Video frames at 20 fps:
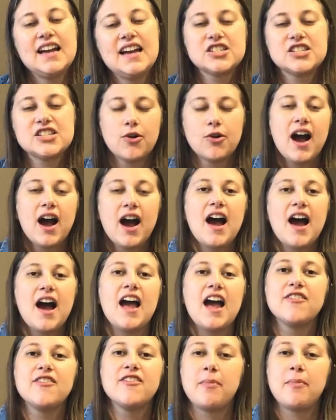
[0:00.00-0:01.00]
And so
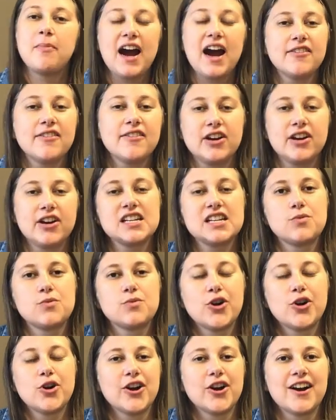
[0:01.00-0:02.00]
if my phrase
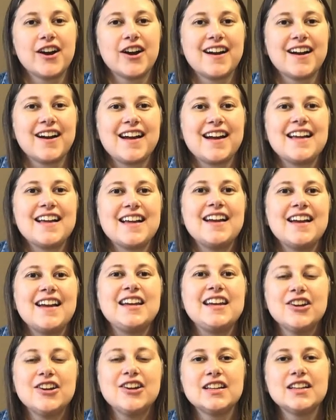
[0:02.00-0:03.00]
were,
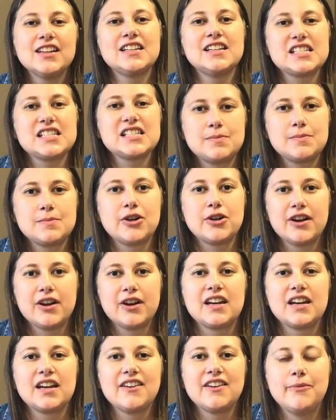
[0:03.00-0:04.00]
Healing
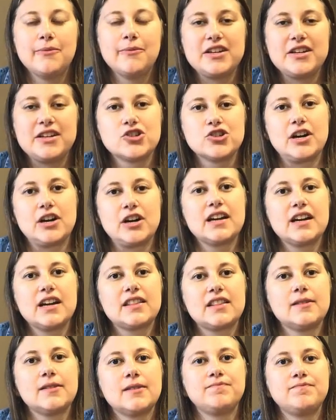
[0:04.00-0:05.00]
Spirit, give me
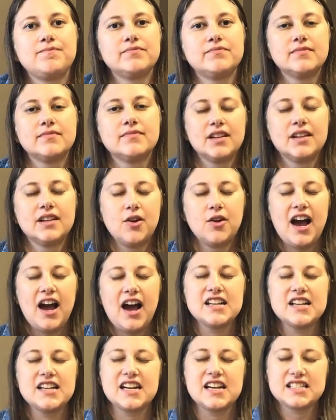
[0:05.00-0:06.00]
strength.
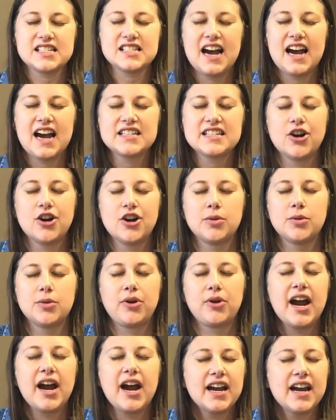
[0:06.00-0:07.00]
As I sat down to
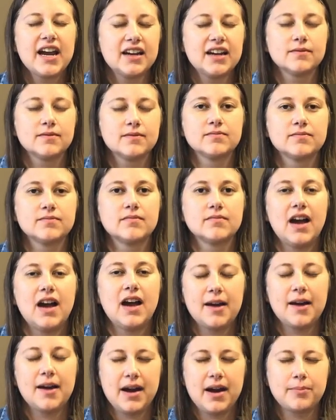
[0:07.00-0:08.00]
pray,
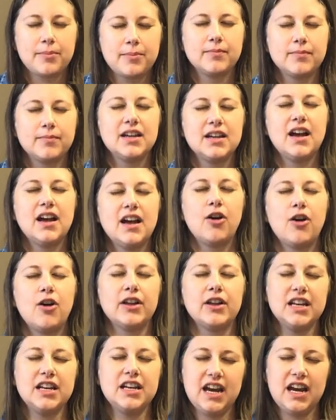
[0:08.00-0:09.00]
I might,
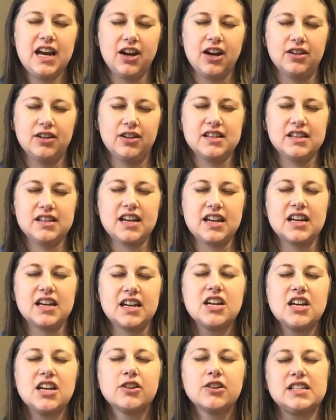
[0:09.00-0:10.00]
I'll inhale and
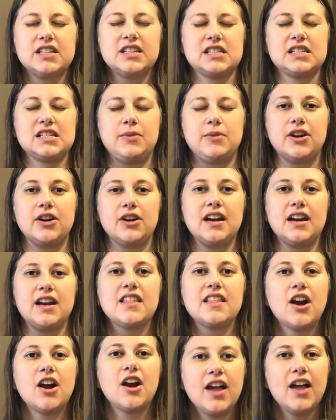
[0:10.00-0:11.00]
thank Healing Spirit,
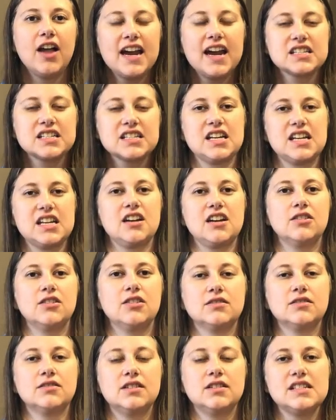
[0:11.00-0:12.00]
and then I'll
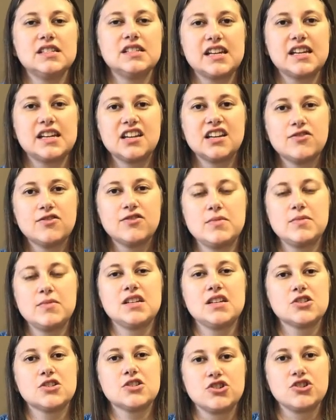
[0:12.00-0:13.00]
exhale and say, Give
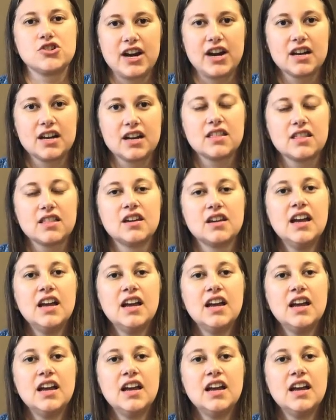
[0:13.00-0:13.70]
me strength.